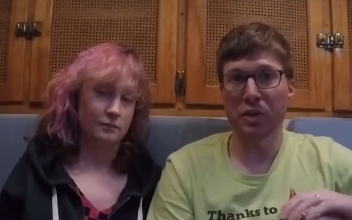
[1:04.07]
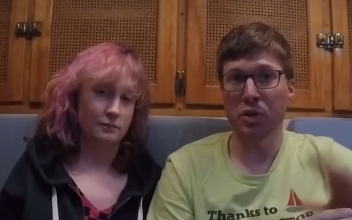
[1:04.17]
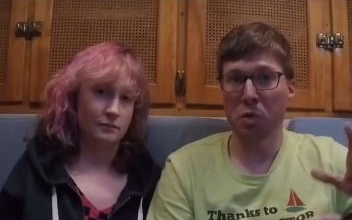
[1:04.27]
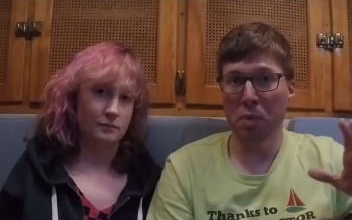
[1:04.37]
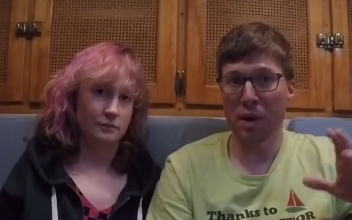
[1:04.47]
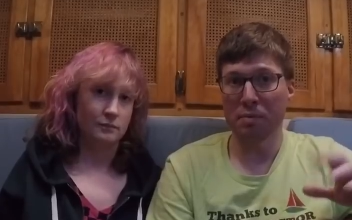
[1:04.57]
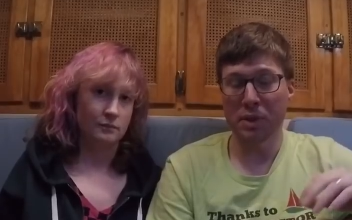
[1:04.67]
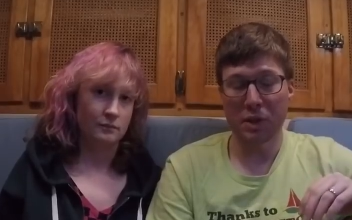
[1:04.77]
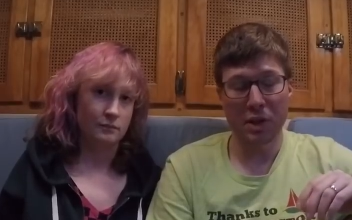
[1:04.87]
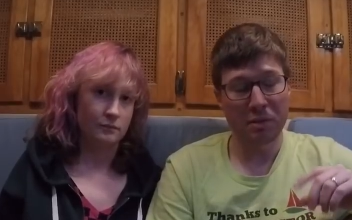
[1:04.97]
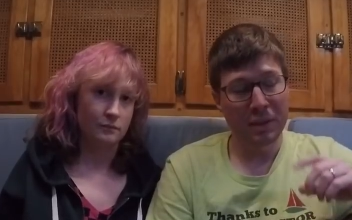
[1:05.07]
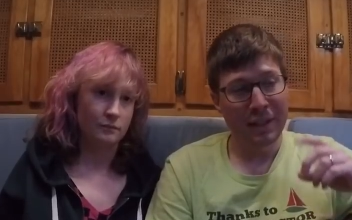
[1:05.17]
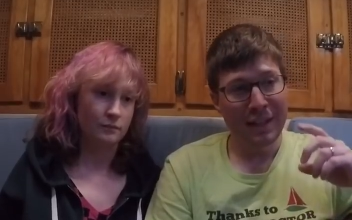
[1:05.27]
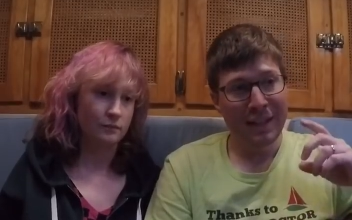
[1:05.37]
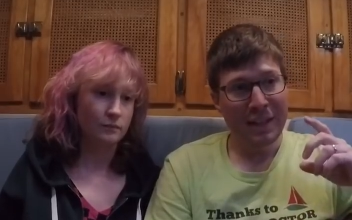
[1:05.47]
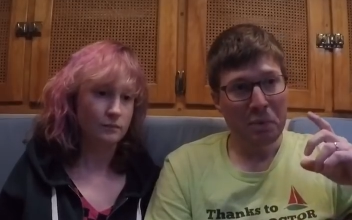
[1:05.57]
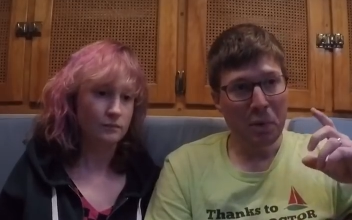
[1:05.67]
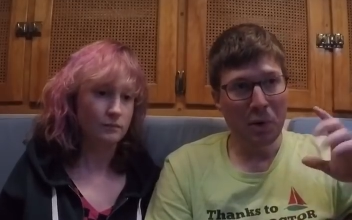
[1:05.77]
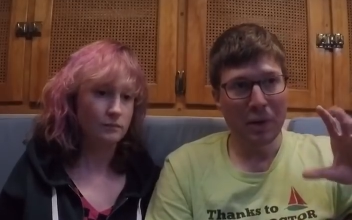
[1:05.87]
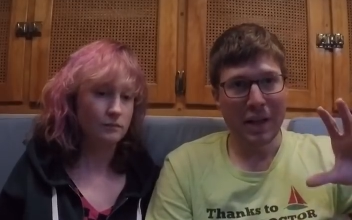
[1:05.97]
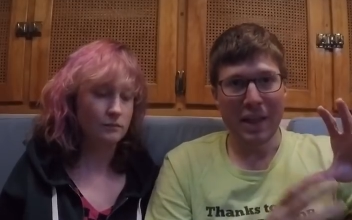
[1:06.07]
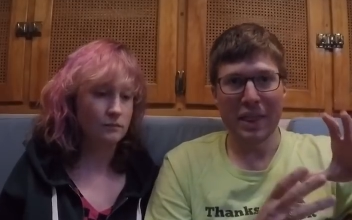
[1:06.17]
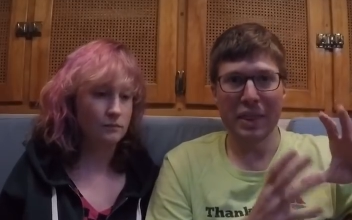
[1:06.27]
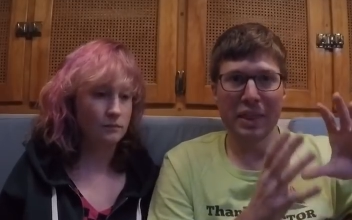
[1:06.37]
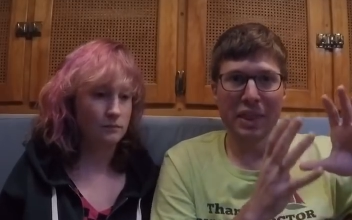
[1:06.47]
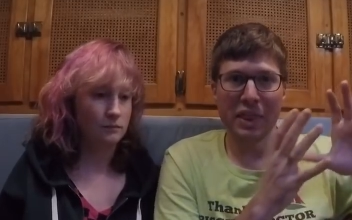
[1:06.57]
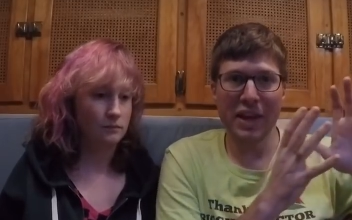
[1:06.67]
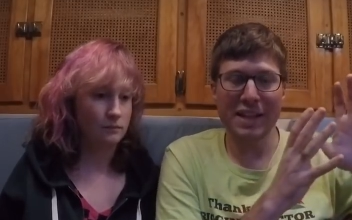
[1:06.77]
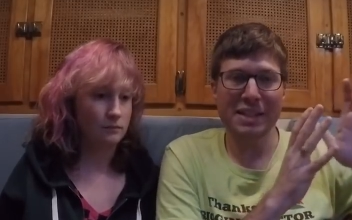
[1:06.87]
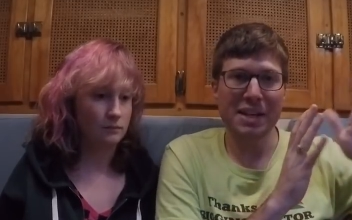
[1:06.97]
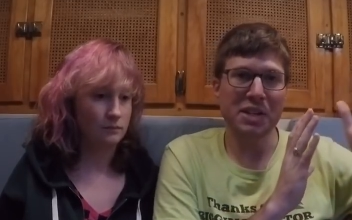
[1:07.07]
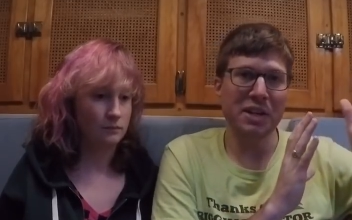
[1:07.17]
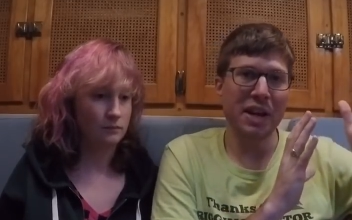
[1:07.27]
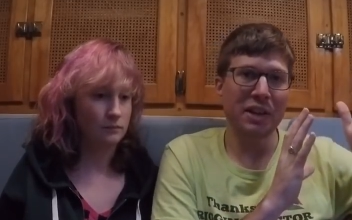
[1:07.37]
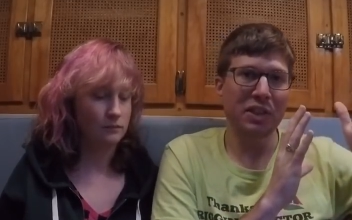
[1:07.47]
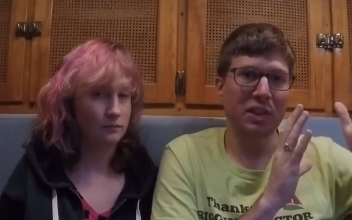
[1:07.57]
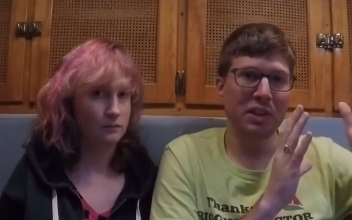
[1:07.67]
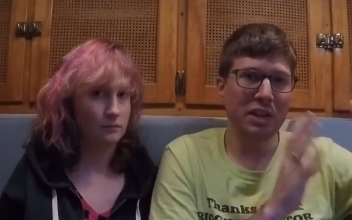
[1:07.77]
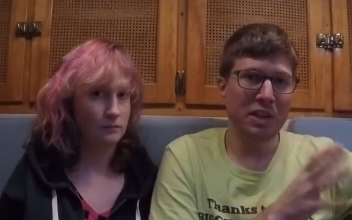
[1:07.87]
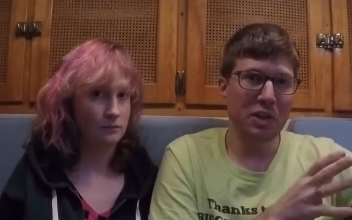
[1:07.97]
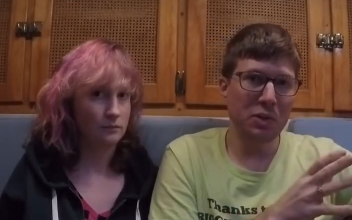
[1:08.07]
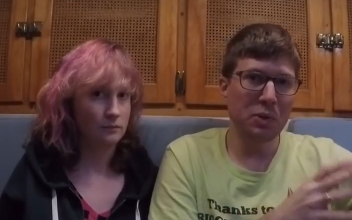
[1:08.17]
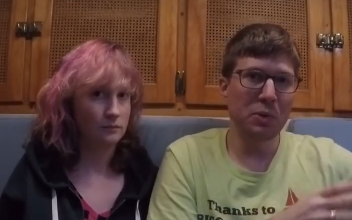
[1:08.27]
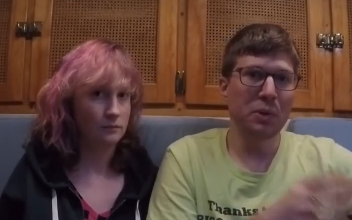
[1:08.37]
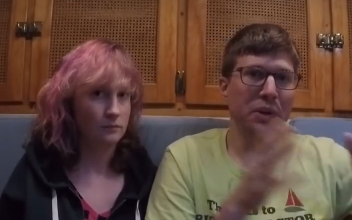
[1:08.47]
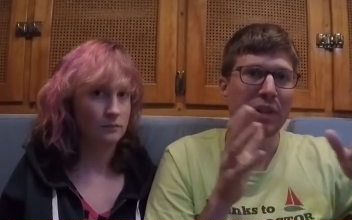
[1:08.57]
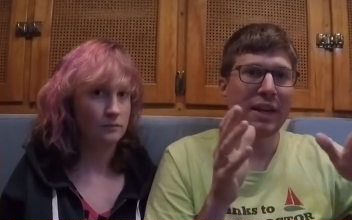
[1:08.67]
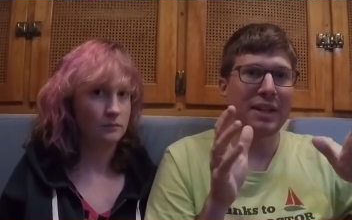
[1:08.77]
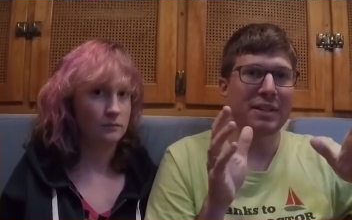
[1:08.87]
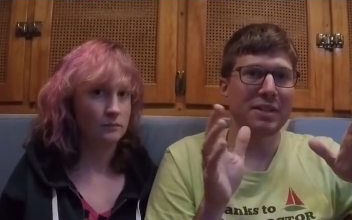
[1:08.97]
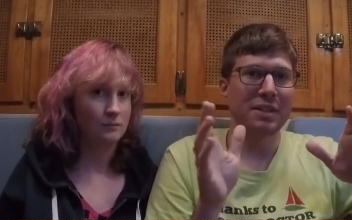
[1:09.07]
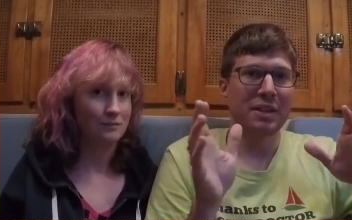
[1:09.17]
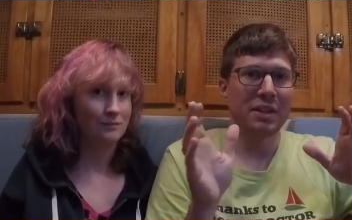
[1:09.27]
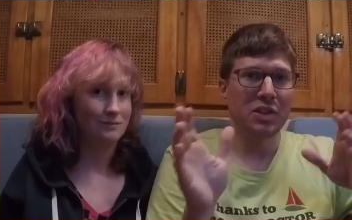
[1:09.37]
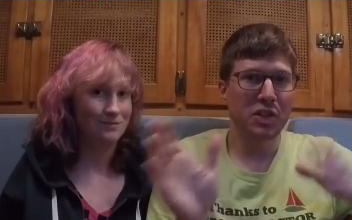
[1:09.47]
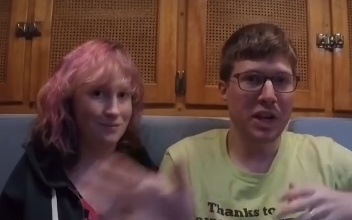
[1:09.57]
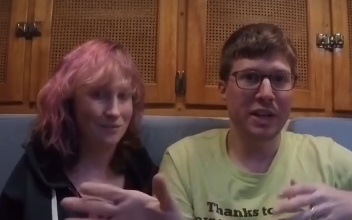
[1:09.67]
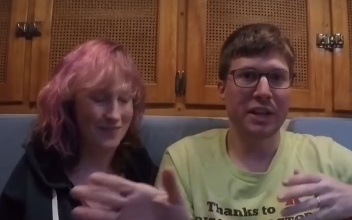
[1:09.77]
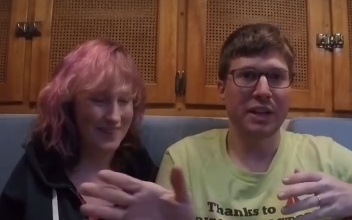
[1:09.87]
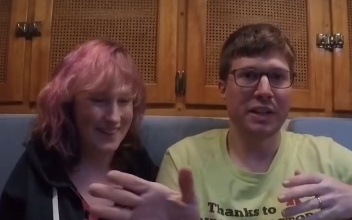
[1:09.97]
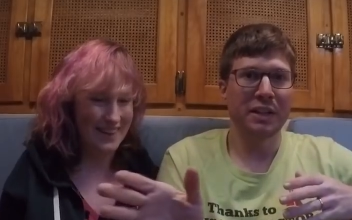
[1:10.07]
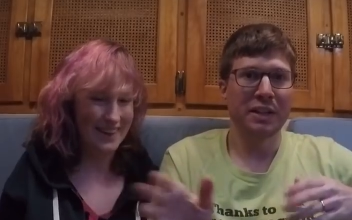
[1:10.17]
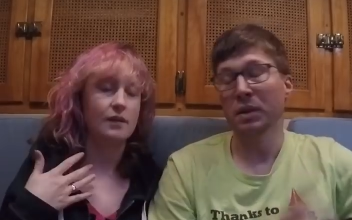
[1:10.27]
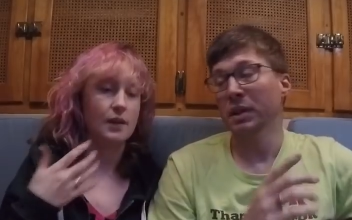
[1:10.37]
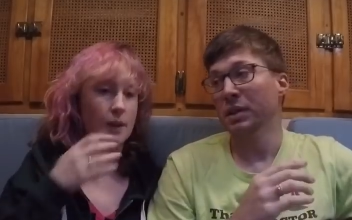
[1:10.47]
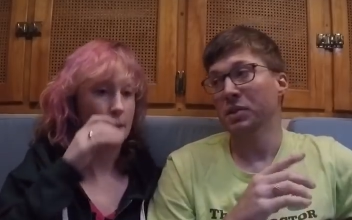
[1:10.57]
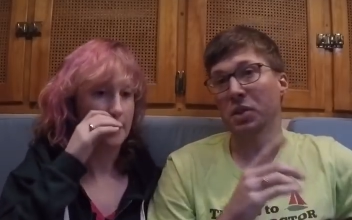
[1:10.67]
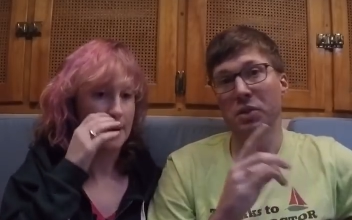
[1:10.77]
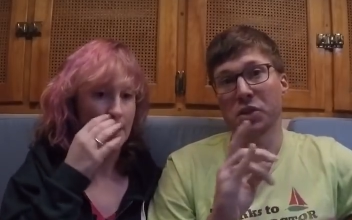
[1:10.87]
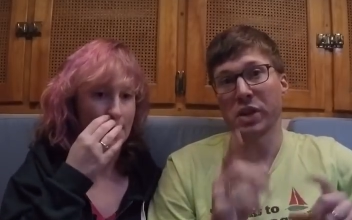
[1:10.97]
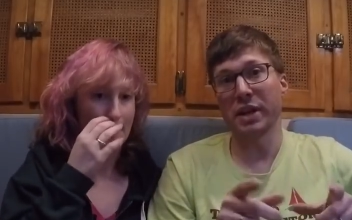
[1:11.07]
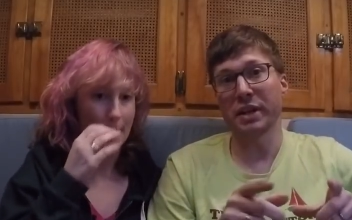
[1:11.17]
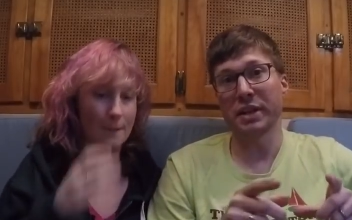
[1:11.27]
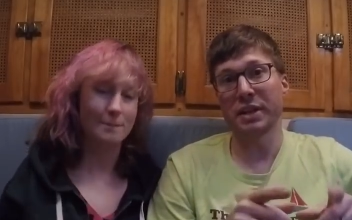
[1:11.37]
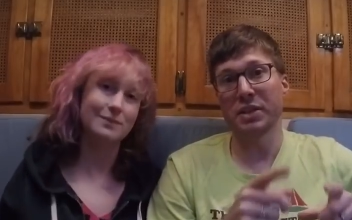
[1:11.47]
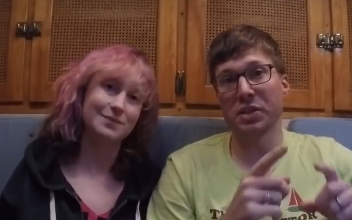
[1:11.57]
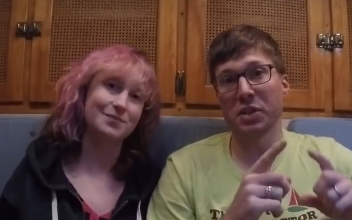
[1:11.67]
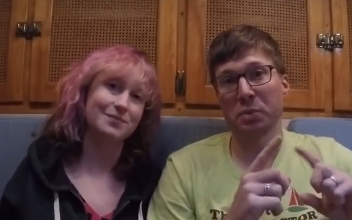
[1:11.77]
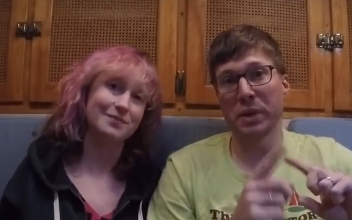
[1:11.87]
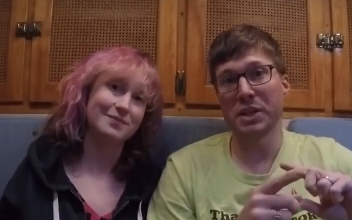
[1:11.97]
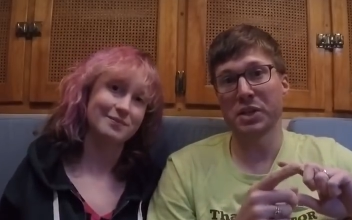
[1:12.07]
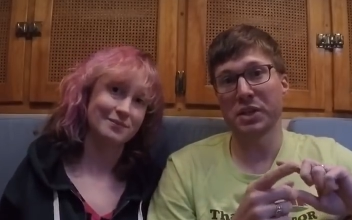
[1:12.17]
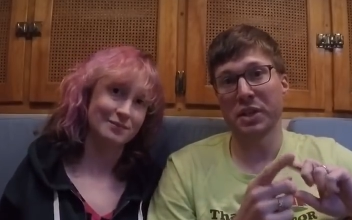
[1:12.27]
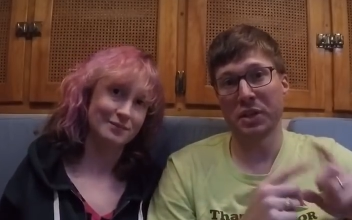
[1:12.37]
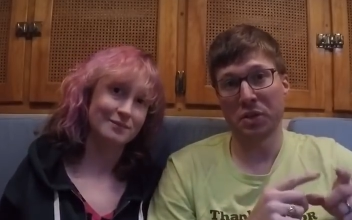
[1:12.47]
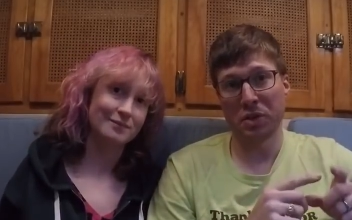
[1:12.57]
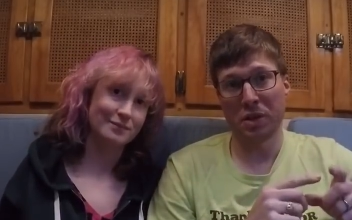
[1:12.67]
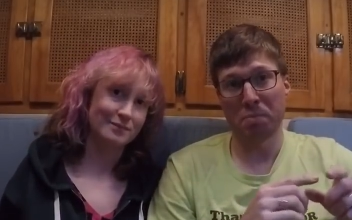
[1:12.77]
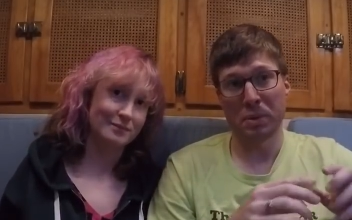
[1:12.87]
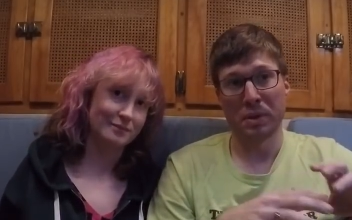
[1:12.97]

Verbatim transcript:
Speaker 1: no problems at all. Well, that's actually not the EU, that's Schengen. So yeah. Schengen is the region in Europe